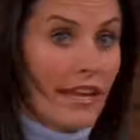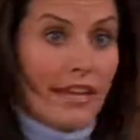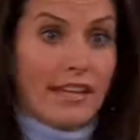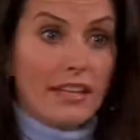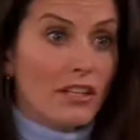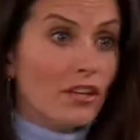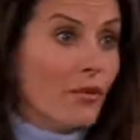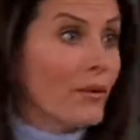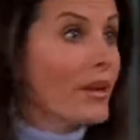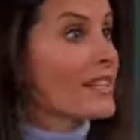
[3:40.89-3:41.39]
And, and
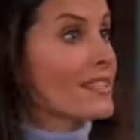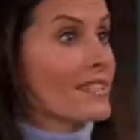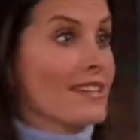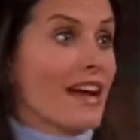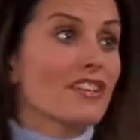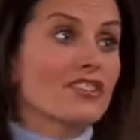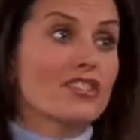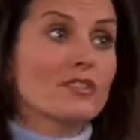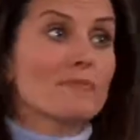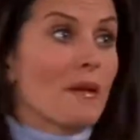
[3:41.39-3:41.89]
you know what? It's
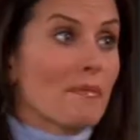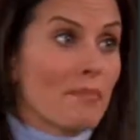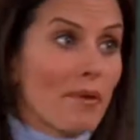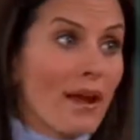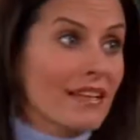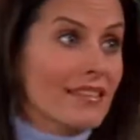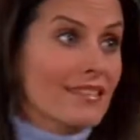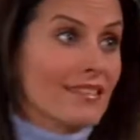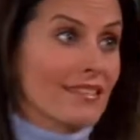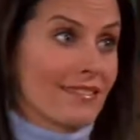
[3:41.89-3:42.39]
not just my
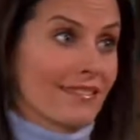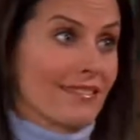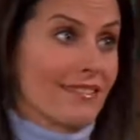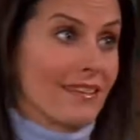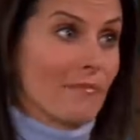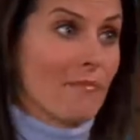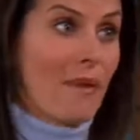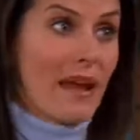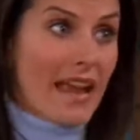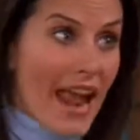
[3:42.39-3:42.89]
breasts.
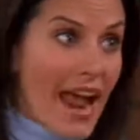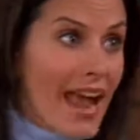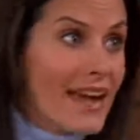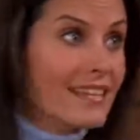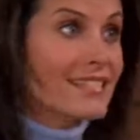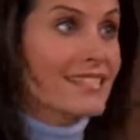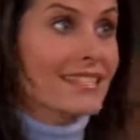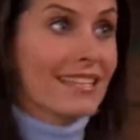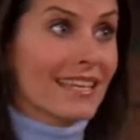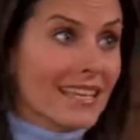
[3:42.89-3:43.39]
My
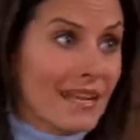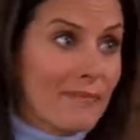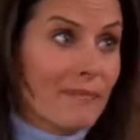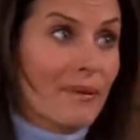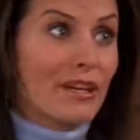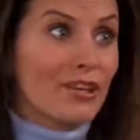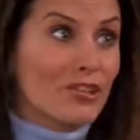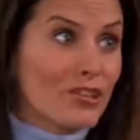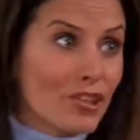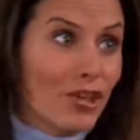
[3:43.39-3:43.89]
ass is gonna get
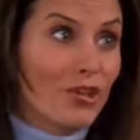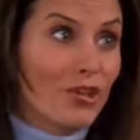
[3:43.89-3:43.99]
bigger